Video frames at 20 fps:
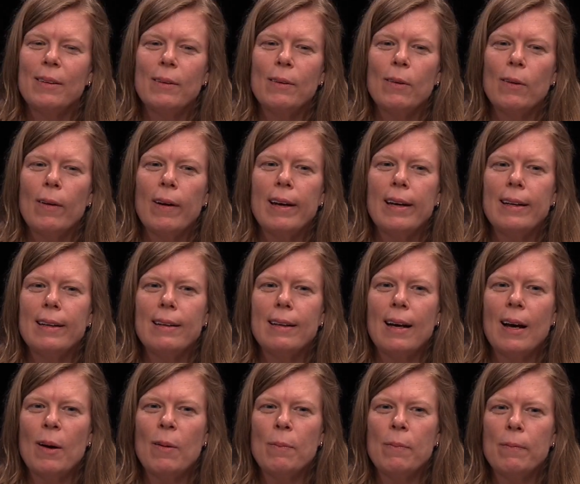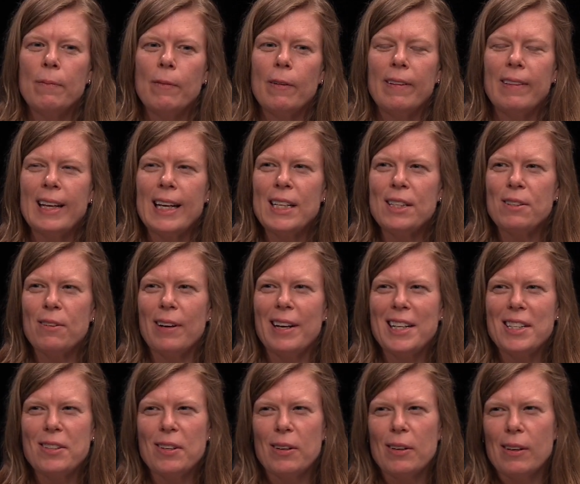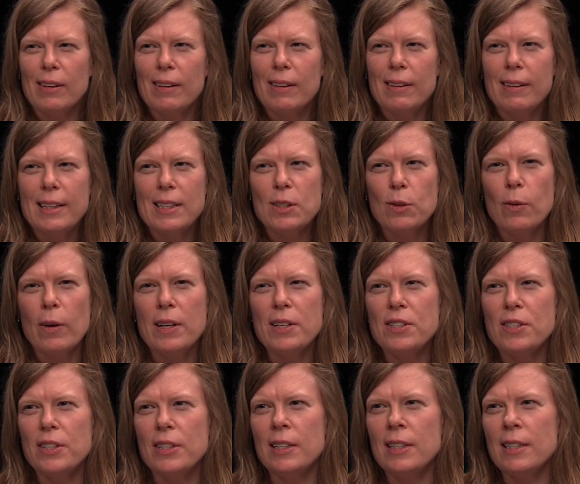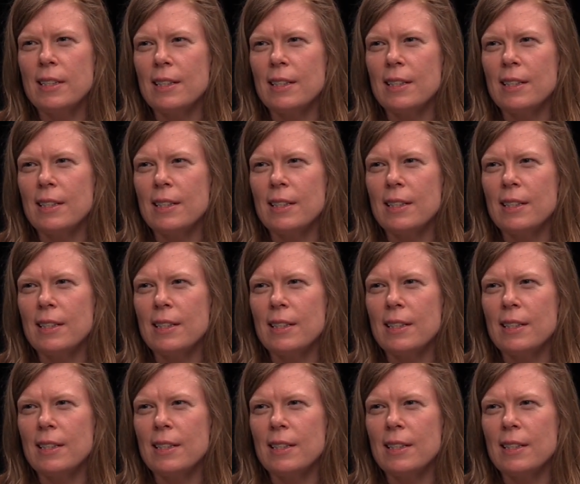Well, great. Well, thanks for answering all these questions.